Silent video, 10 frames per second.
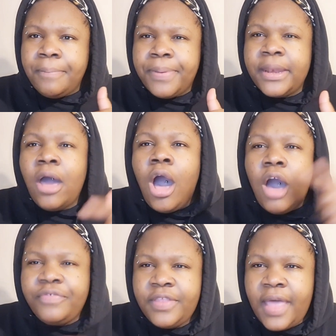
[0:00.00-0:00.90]
dumping
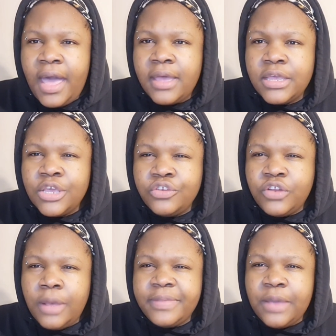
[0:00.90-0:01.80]
after that.
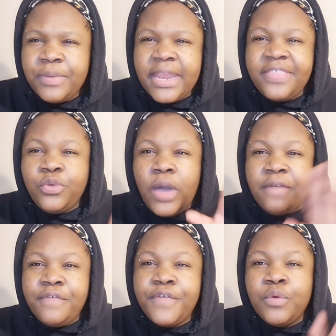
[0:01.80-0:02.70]
You know what I'm saying? When they thought
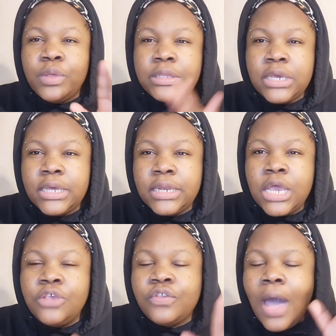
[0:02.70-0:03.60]
everything was good.
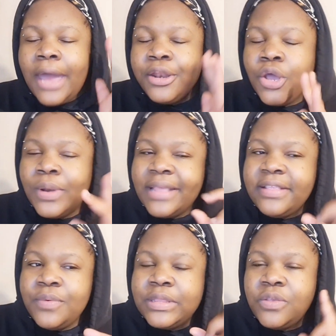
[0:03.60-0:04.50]
So I don't know. Let's
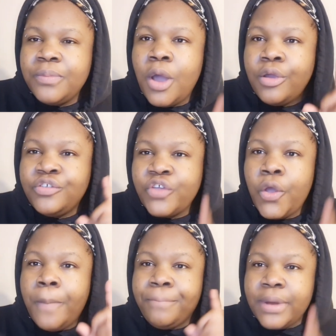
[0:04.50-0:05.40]
see what tomorrow's
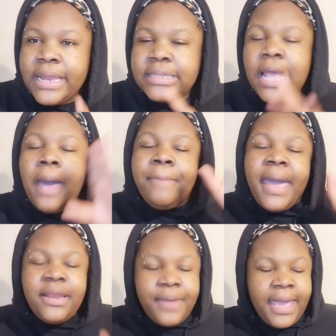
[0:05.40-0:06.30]
show brings.
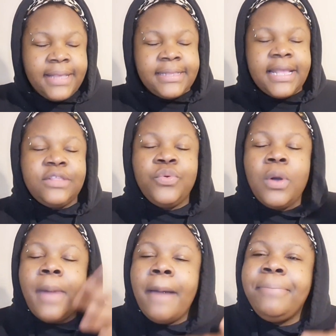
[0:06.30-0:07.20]
But anyways, let's talk
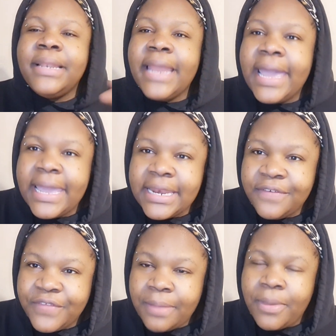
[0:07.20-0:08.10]
about Blade
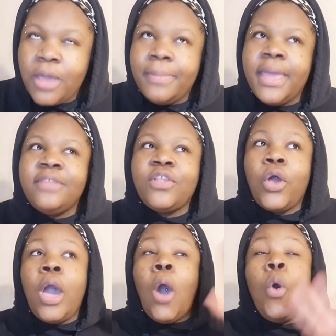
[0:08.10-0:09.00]
for the moment.
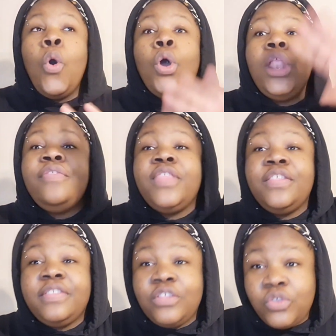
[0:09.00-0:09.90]
So all of
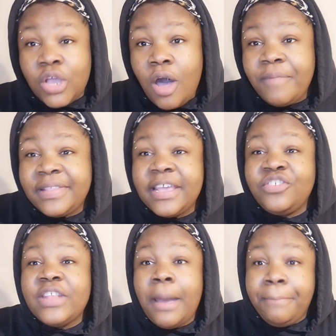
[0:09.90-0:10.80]
the
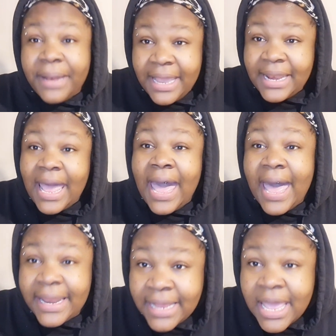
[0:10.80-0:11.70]
conversation that Blade
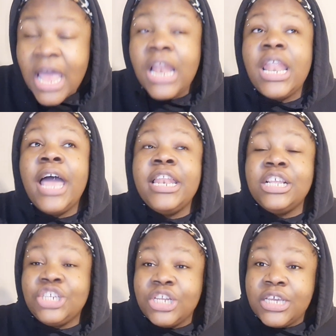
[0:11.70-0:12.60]
had, like
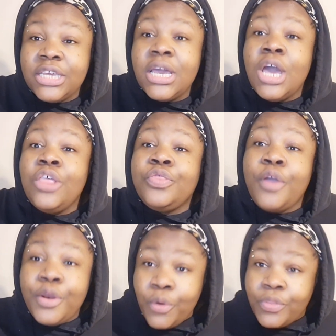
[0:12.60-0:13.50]
literally
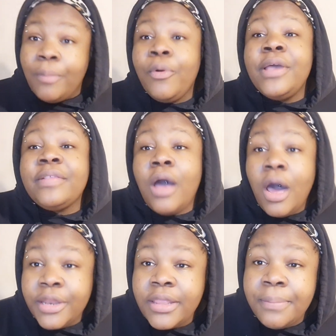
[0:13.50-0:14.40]
throwing all the boys
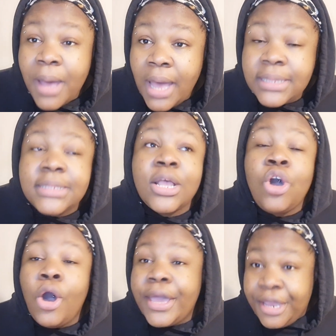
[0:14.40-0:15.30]
under the bus,
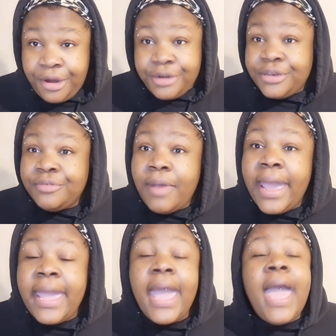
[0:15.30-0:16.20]
got aired,
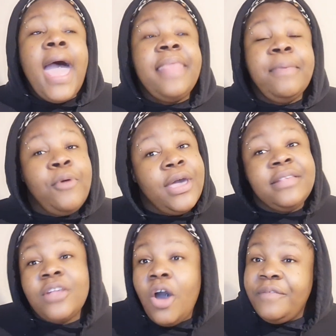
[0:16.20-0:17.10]
right? And the
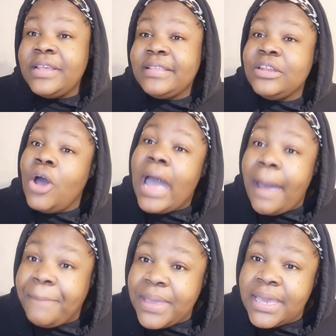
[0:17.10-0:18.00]
boys are obviously not
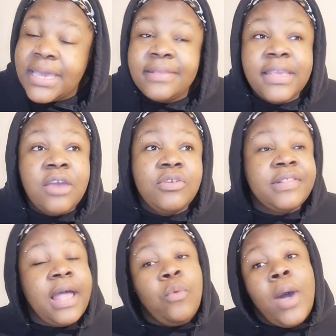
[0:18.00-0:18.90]
happy, because Ciaran
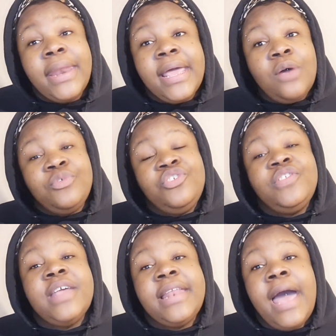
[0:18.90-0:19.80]
is like, why the hell would you
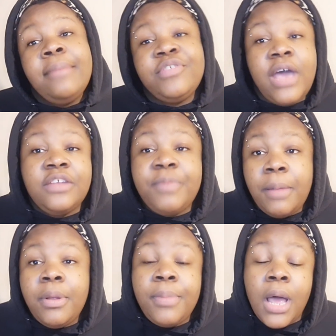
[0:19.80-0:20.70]
say that I'm charged,
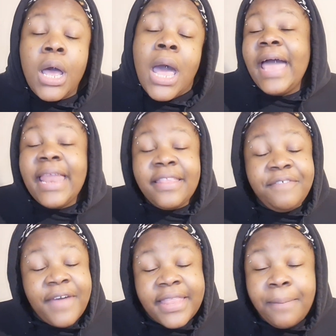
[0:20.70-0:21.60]
blah, blah, blah. I like the
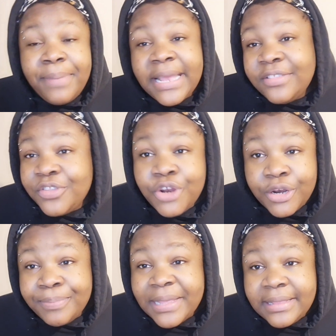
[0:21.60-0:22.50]
fact that Blade stood
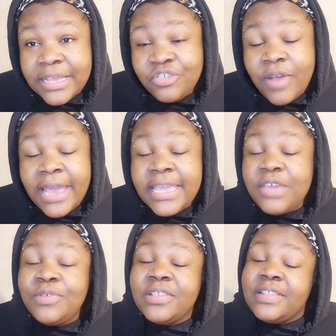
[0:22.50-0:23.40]
on business, right?
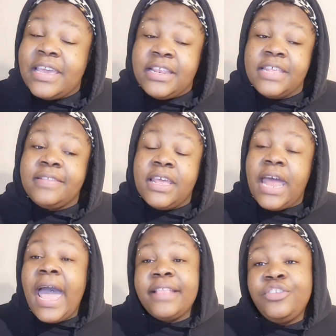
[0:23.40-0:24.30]
He was just saying,
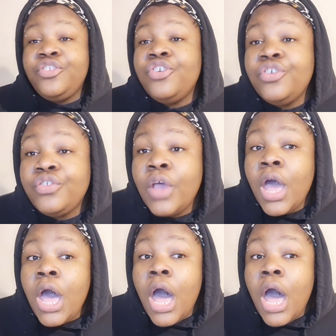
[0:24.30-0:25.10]
listen, I had to choose,